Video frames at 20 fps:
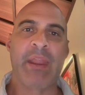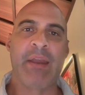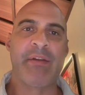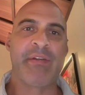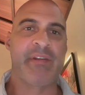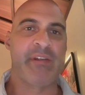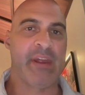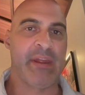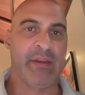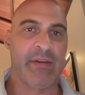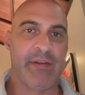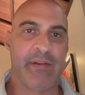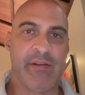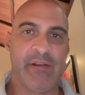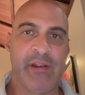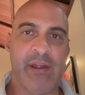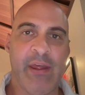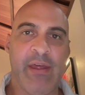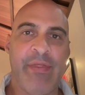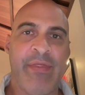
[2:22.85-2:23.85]

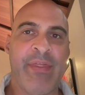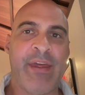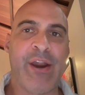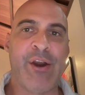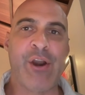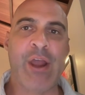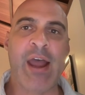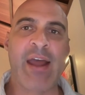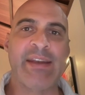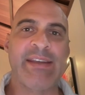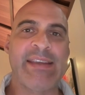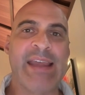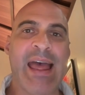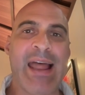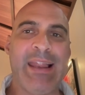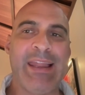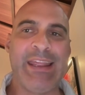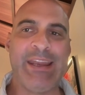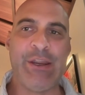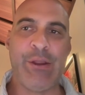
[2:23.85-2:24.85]
Since they're not
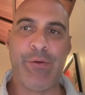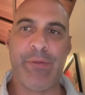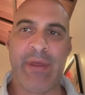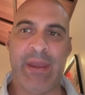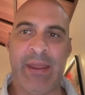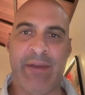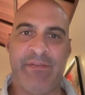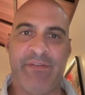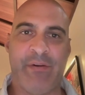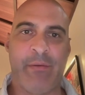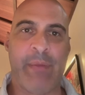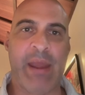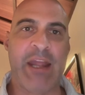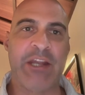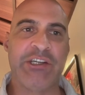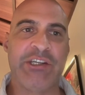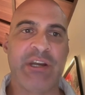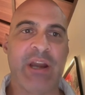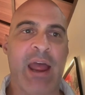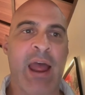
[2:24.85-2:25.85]
telling you the information,